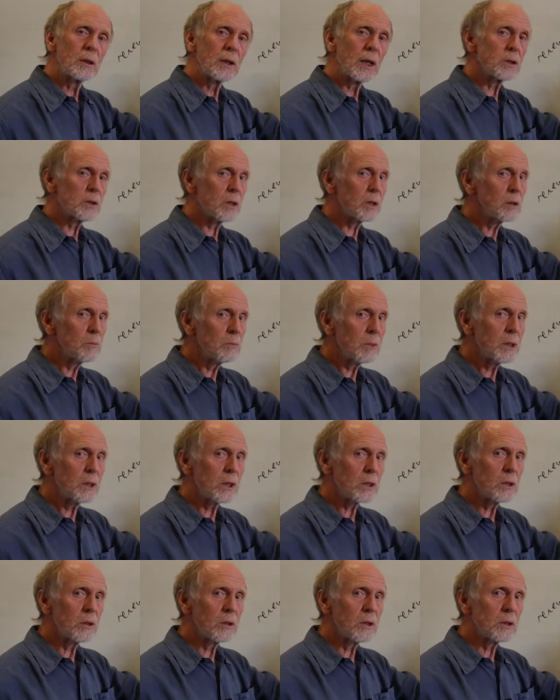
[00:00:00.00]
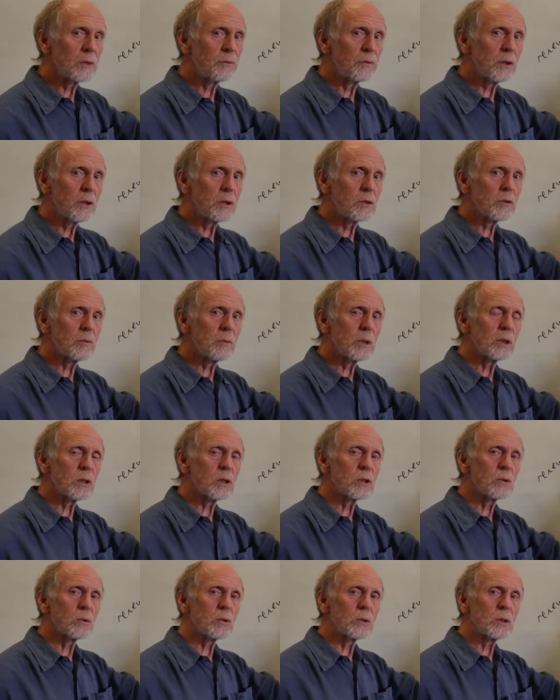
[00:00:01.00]
that doesn't mean there's not interference from other
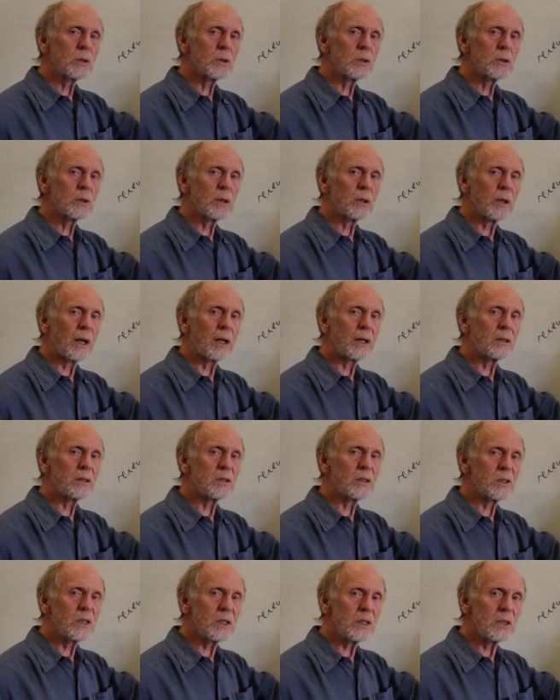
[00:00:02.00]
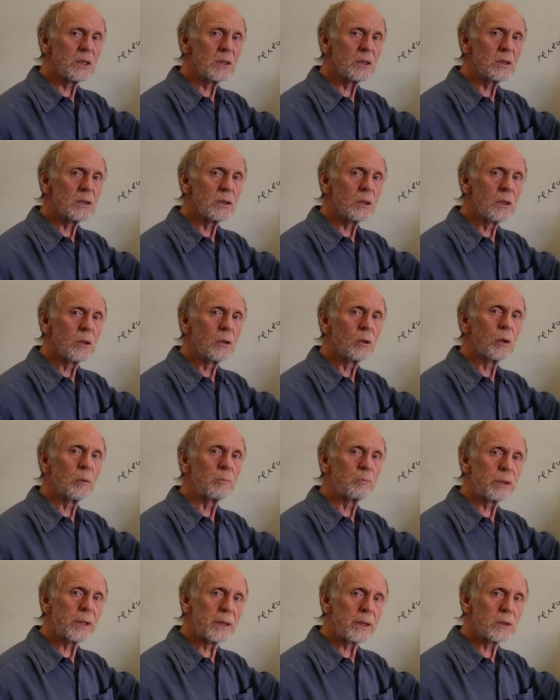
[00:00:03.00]
sources, like disease or
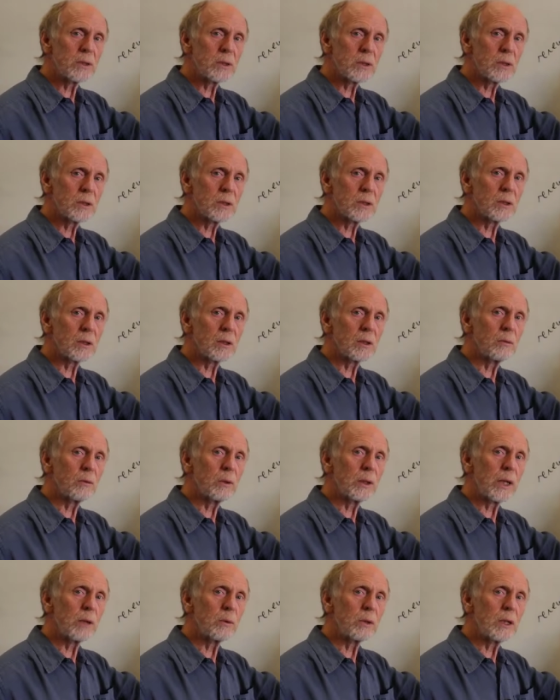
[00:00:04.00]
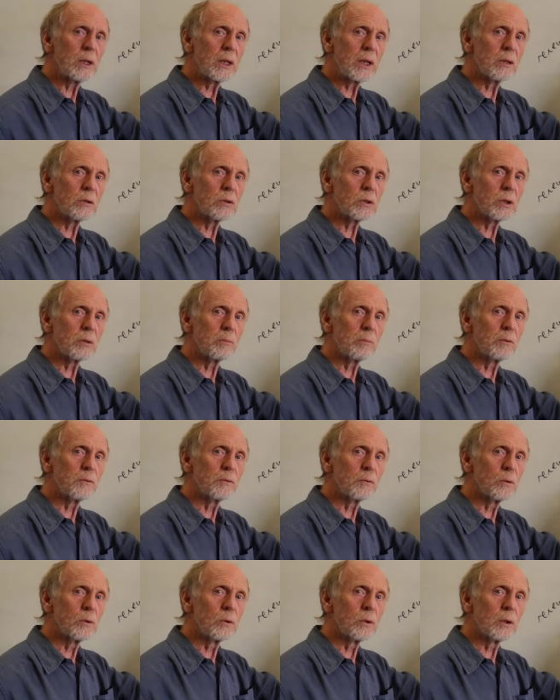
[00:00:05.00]
predators that they would encounter
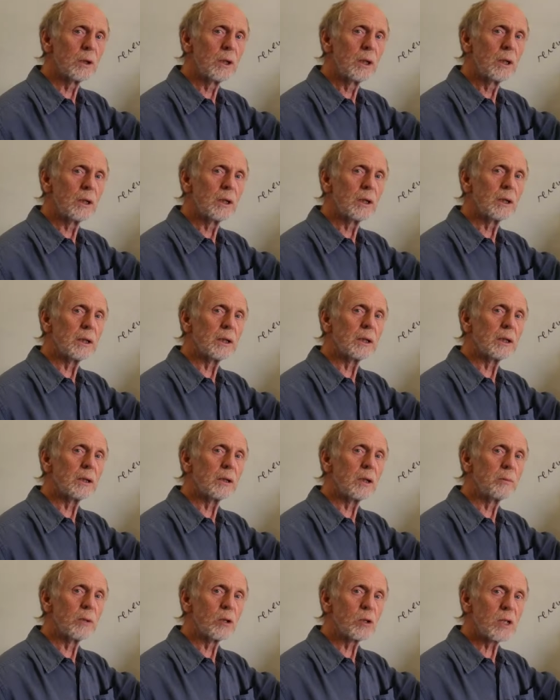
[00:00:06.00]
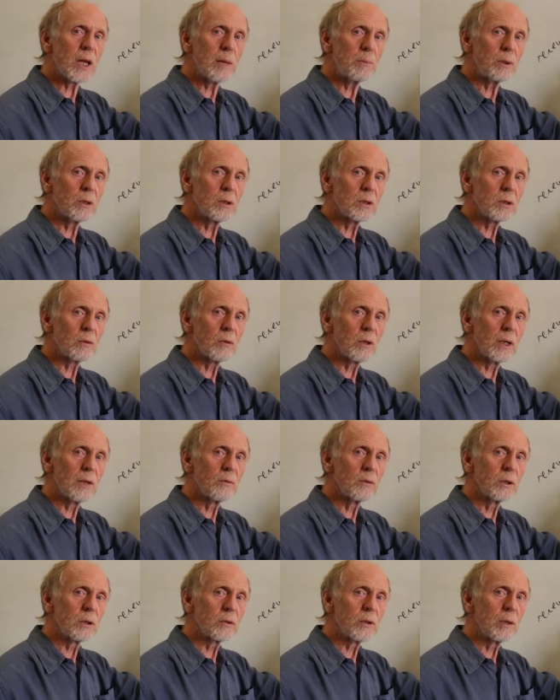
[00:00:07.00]
before uh, Homo sapiens
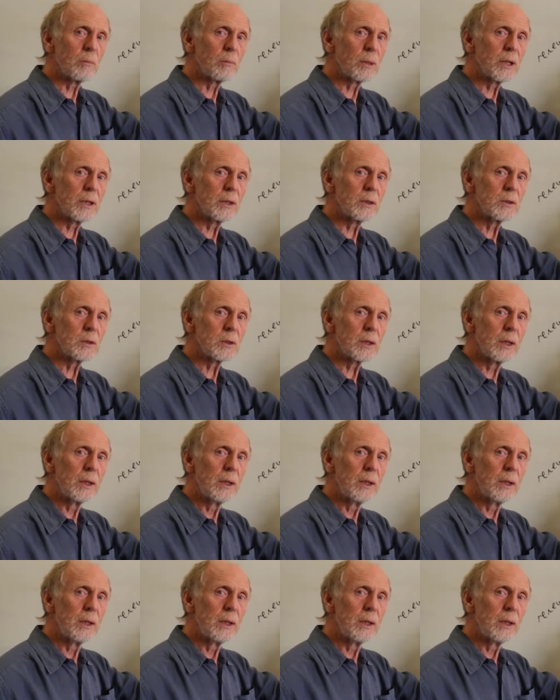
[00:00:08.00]
arrived on the Great Plains.